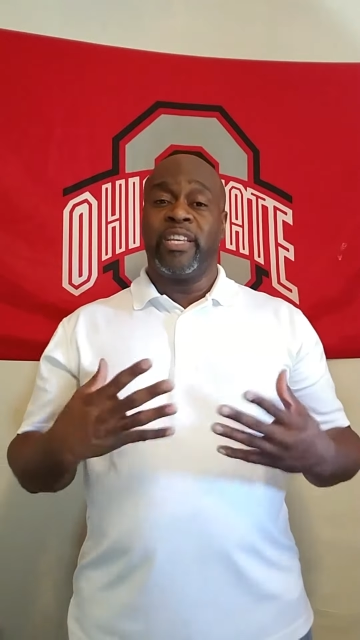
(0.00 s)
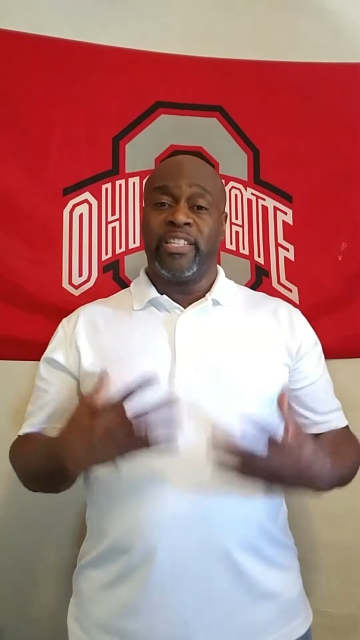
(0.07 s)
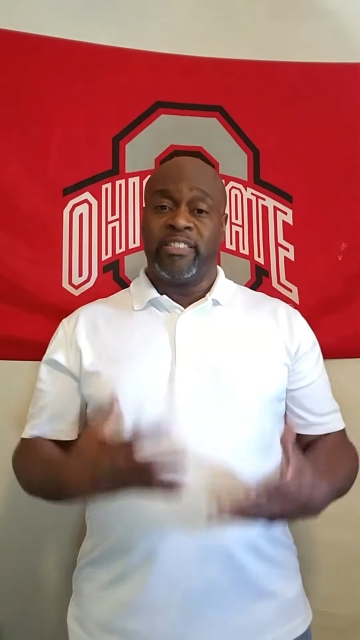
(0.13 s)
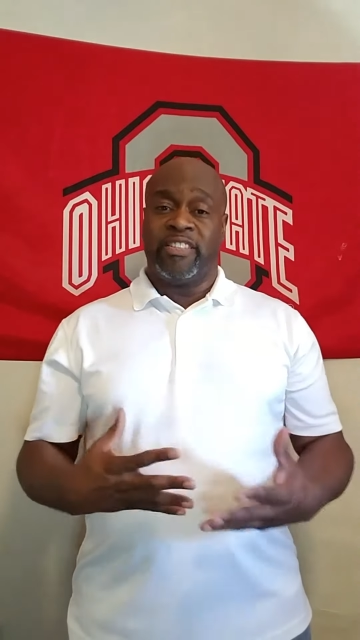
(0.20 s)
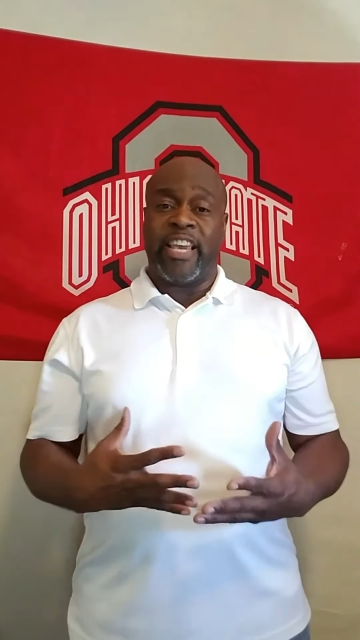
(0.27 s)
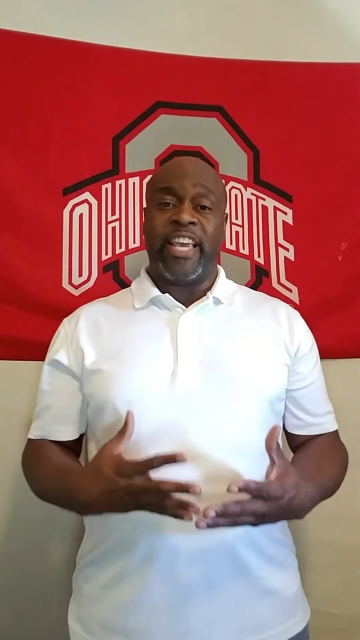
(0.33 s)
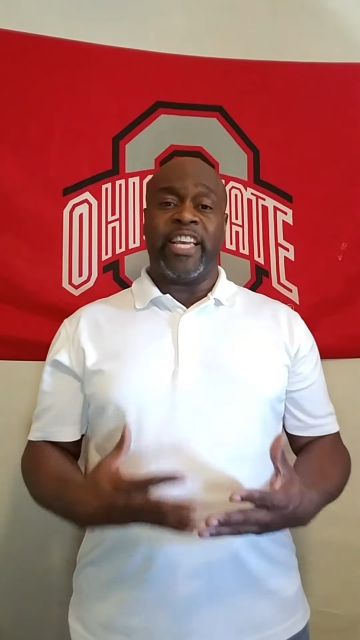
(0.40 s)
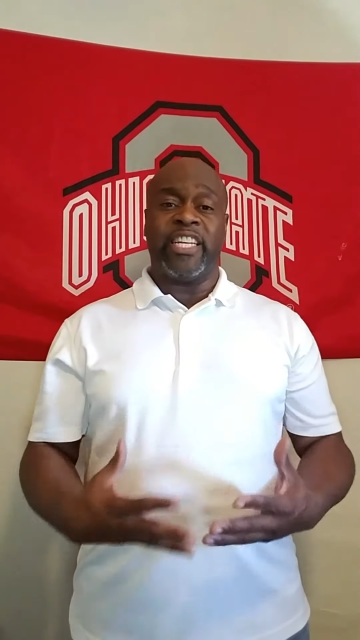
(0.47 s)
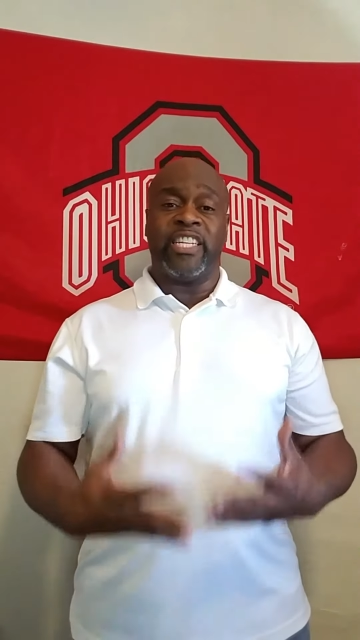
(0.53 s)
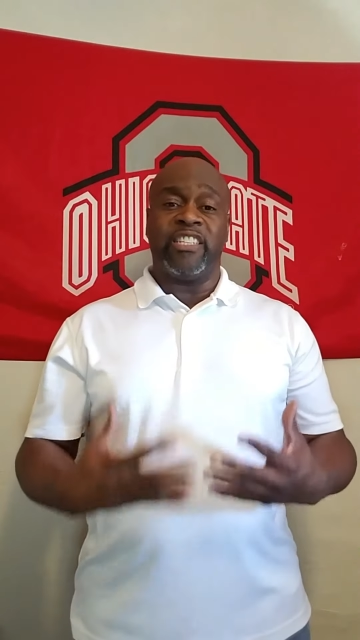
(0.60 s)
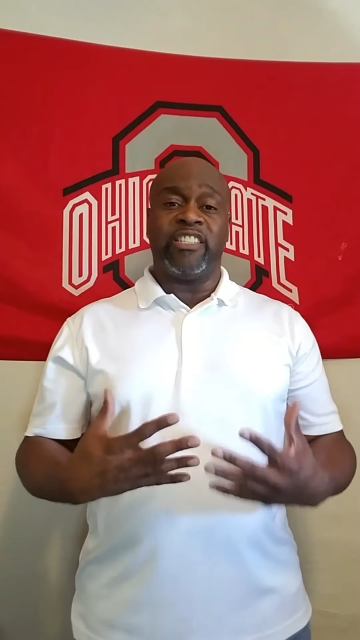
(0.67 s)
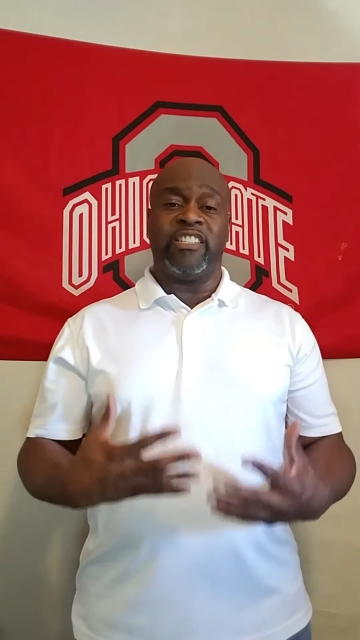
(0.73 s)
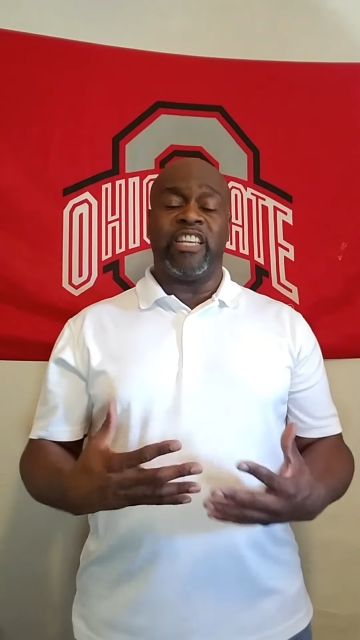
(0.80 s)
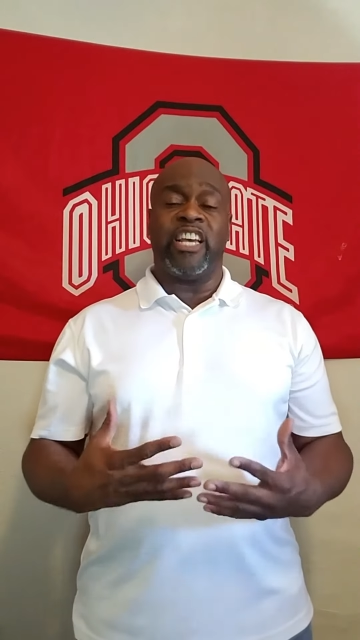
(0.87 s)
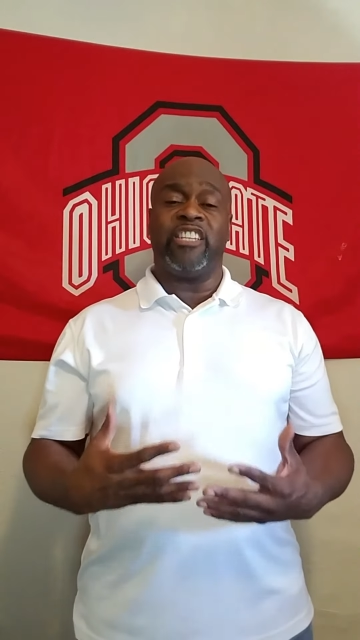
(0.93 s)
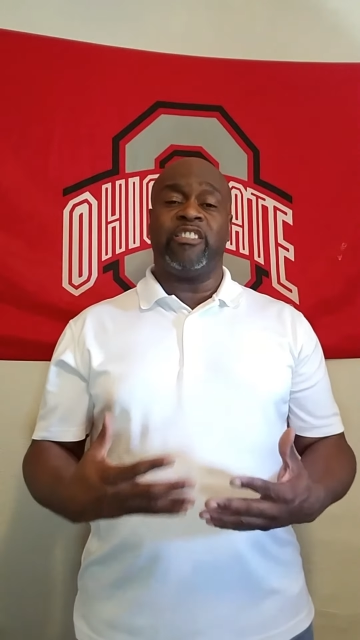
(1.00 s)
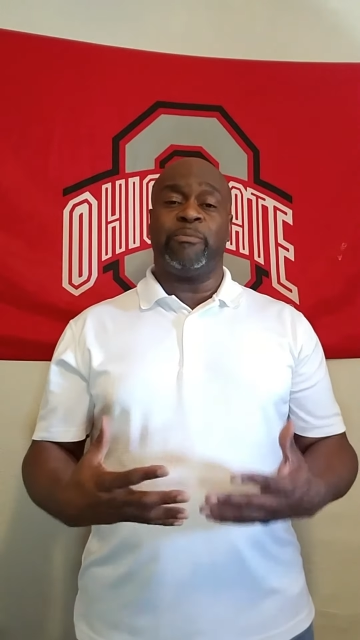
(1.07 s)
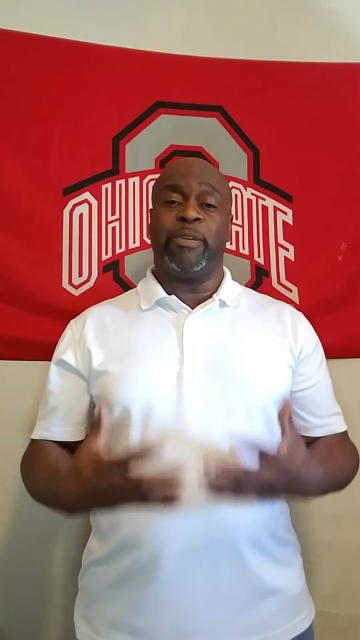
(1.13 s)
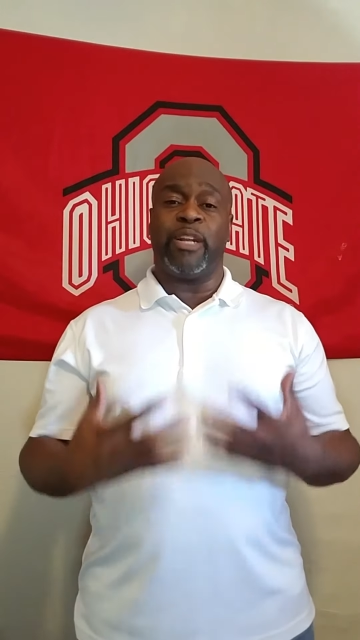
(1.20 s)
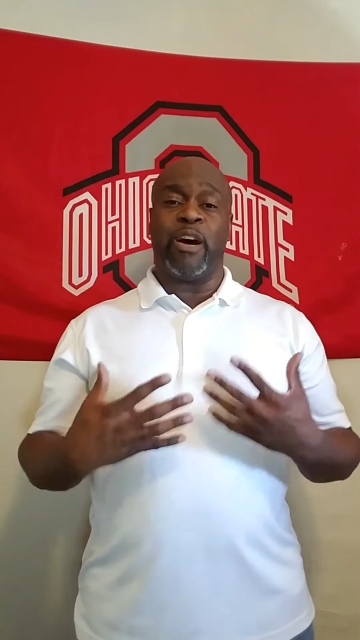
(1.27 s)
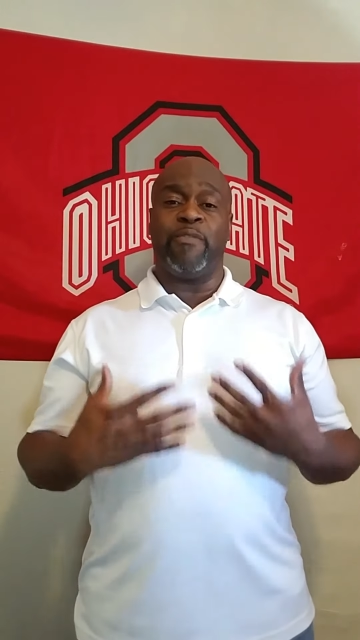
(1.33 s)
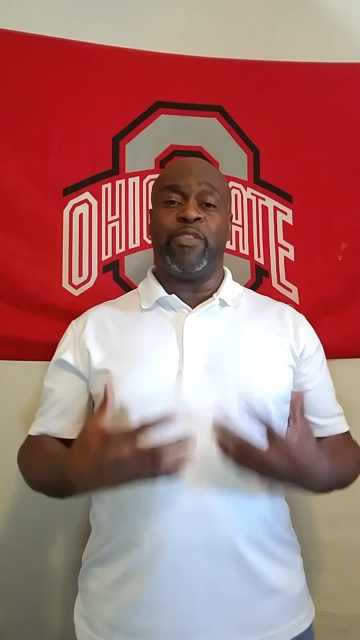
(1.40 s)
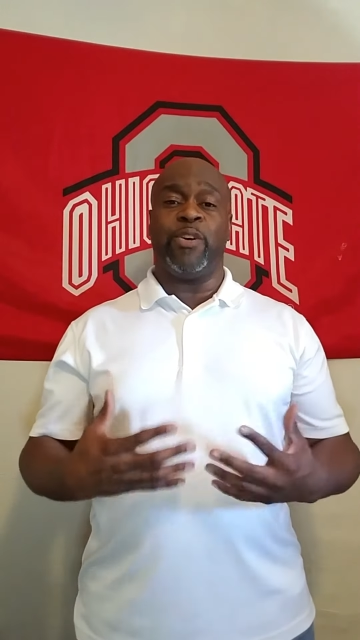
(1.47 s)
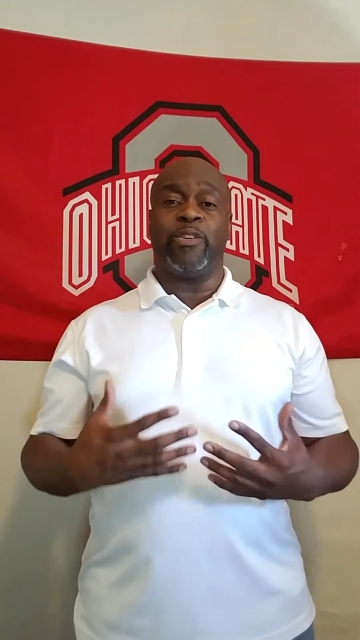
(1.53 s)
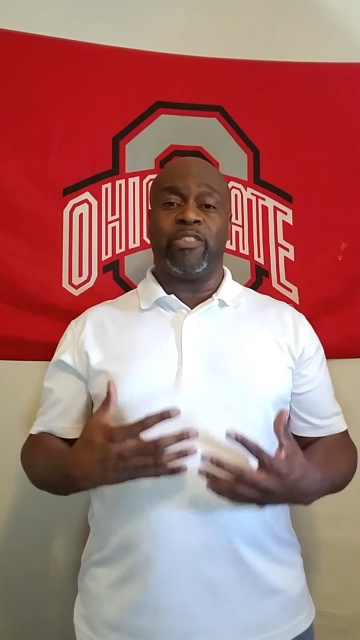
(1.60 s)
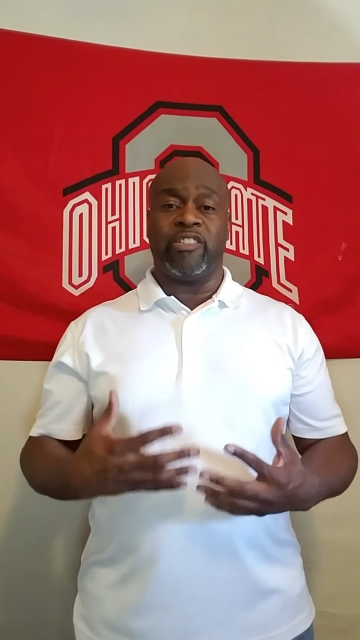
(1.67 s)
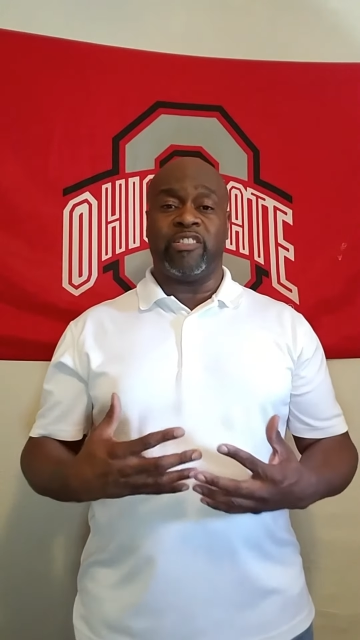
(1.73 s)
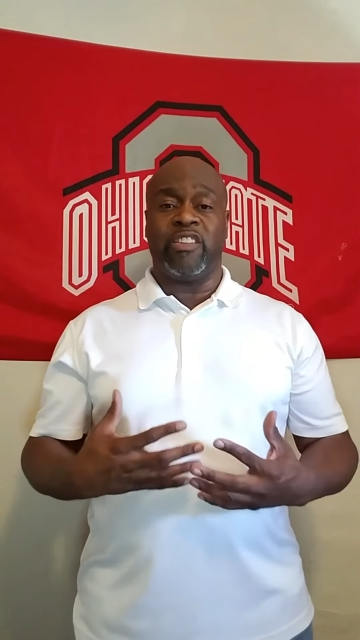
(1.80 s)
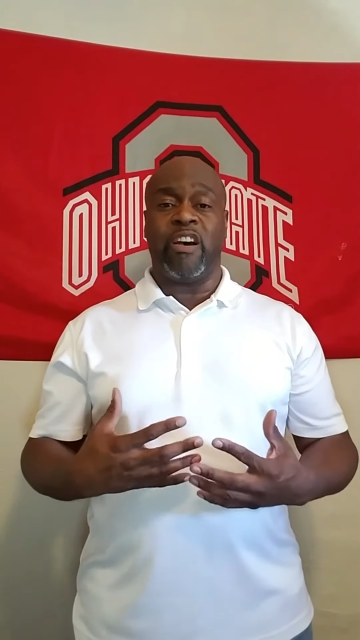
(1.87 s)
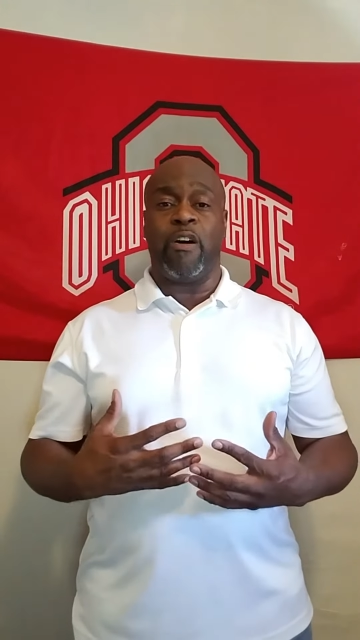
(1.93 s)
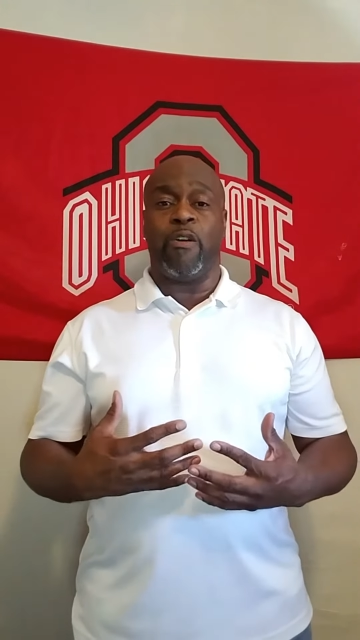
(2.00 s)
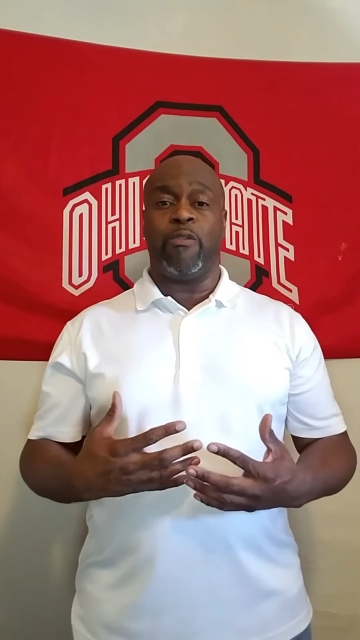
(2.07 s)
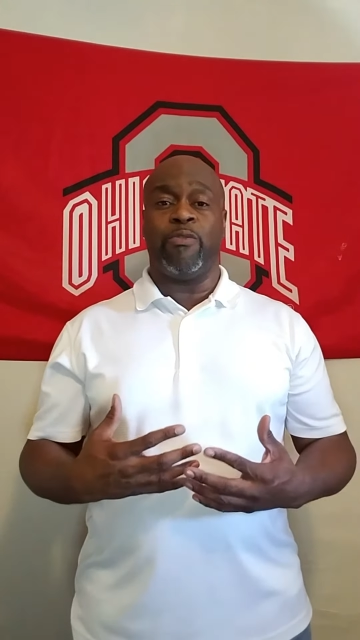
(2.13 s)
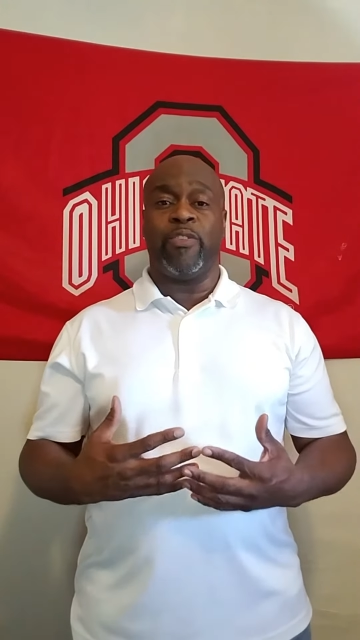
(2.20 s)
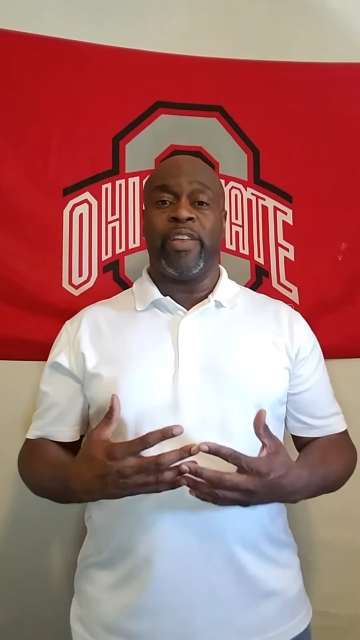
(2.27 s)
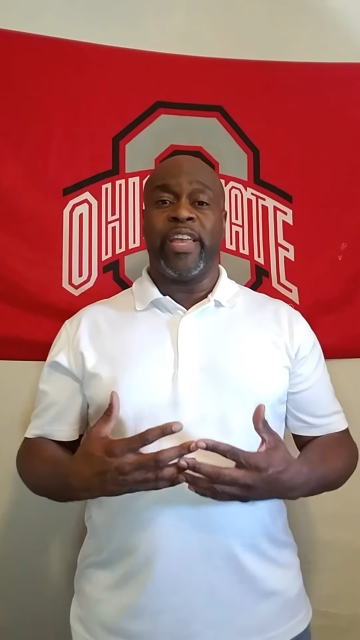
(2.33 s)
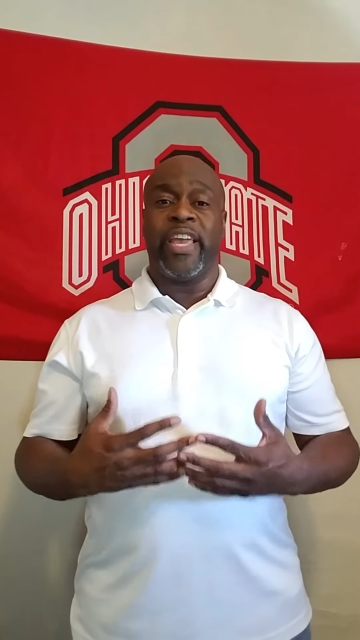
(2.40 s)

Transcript: take an assessment of yourself